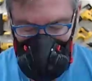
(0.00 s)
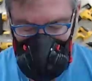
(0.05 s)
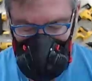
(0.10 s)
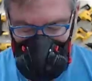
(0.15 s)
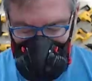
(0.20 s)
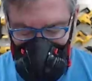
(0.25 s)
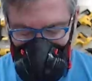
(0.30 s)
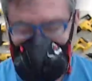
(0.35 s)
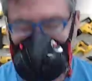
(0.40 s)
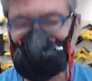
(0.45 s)

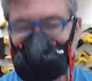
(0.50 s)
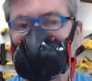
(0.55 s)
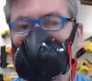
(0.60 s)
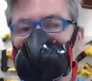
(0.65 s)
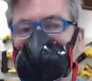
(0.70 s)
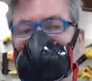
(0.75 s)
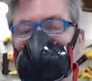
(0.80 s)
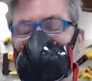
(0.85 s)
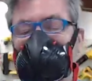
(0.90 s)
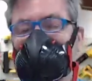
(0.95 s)
because this
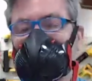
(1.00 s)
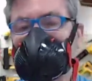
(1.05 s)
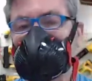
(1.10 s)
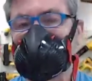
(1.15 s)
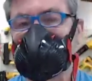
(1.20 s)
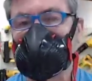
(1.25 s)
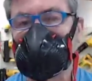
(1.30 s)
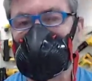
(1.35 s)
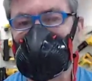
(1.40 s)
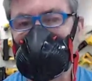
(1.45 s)
is a
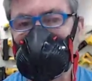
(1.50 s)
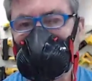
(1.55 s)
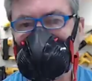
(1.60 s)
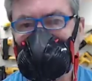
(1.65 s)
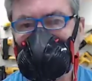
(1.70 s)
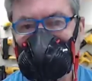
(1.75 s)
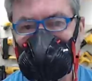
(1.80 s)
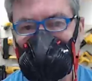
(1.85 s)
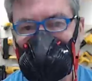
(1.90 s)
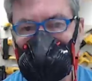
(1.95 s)
P3.
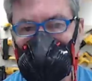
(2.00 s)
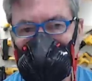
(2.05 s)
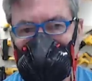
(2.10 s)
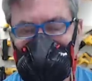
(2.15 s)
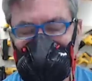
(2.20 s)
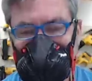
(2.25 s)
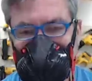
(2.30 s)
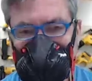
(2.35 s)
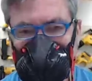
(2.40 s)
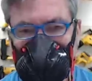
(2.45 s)
I've got
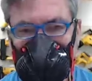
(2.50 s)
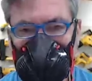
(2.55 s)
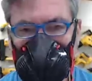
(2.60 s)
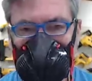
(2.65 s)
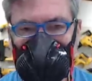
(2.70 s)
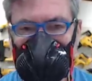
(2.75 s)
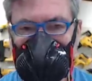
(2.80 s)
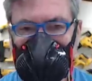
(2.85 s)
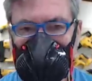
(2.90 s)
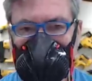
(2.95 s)
P3
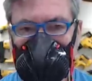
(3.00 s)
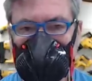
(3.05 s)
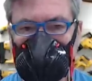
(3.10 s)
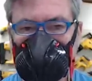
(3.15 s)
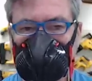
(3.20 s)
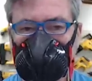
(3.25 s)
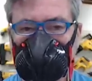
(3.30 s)
filters in it.